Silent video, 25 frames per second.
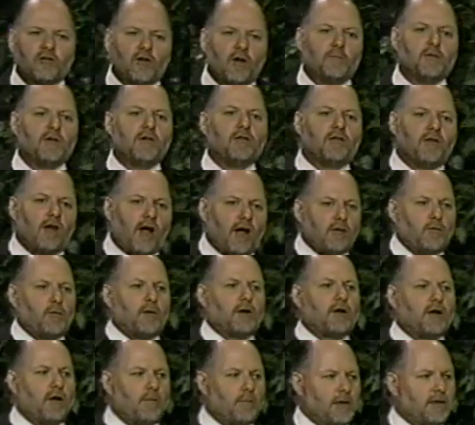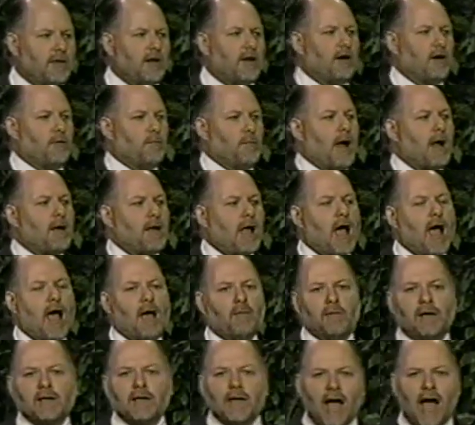some of you thought you were coming to hear
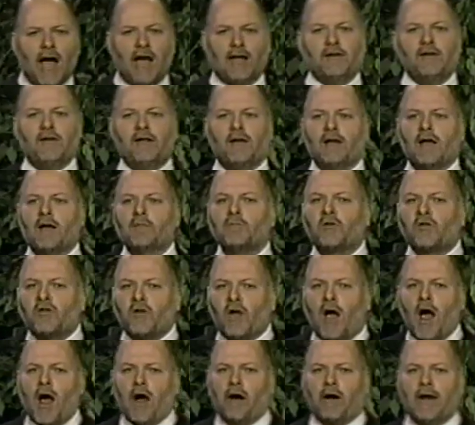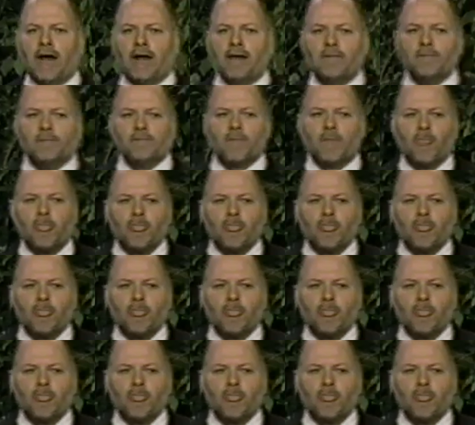Mahatma Gandhi, and I'm sorry,